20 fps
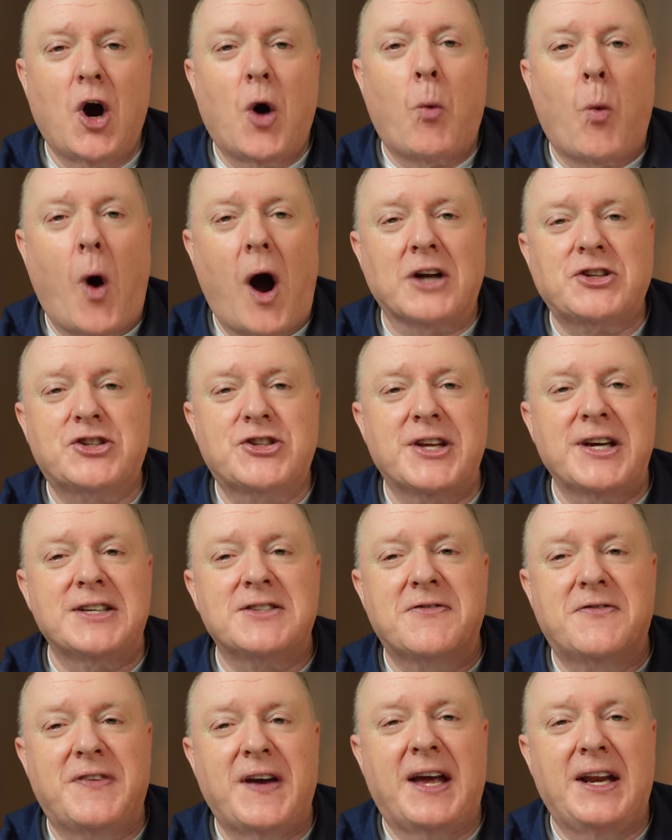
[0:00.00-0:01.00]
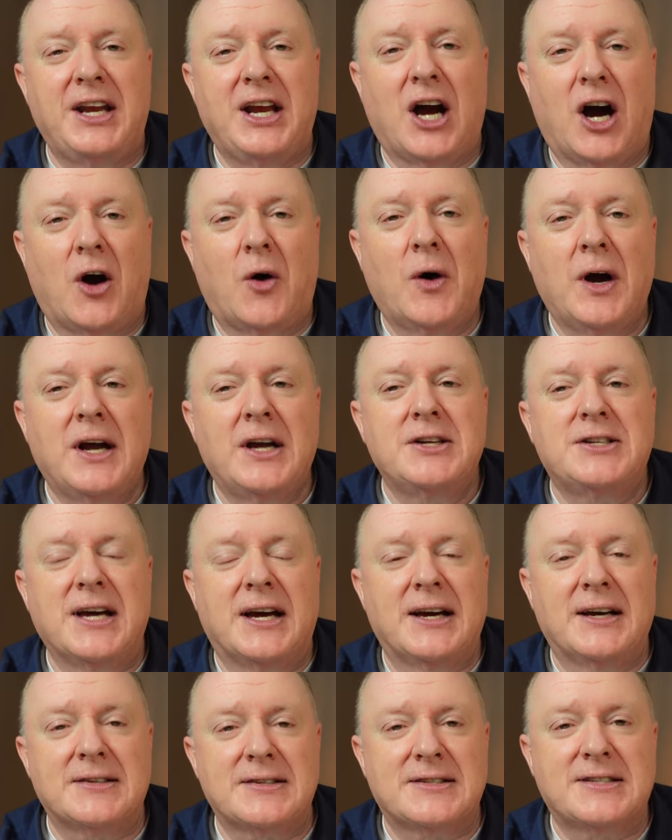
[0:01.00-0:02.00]
Watch this video
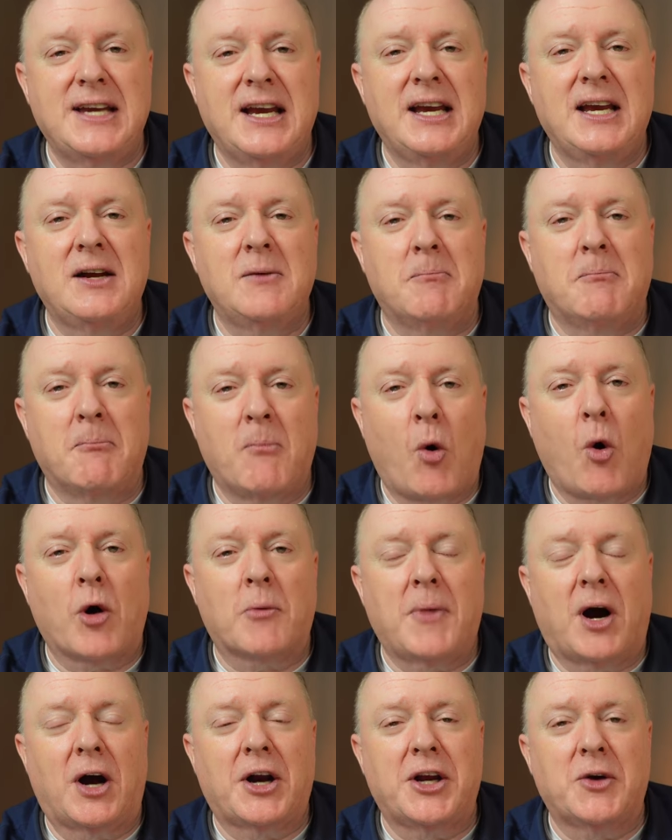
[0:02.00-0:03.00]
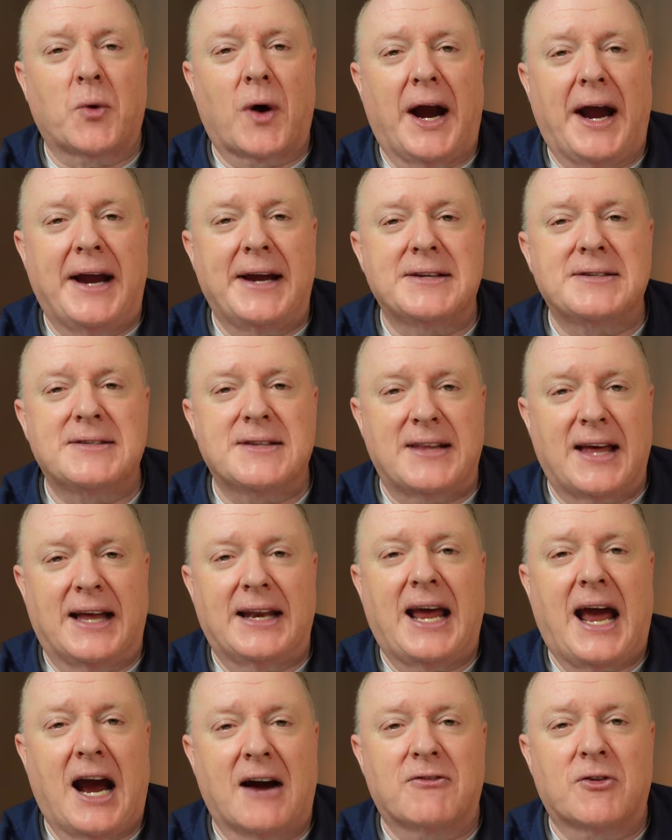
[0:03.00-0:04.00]
to see more money raised
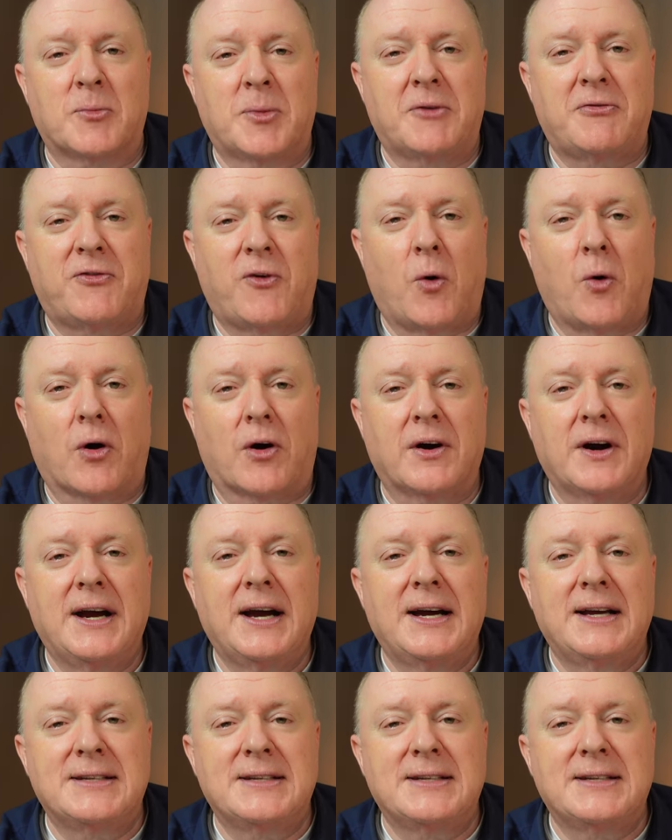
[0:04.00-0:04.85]
than ever before.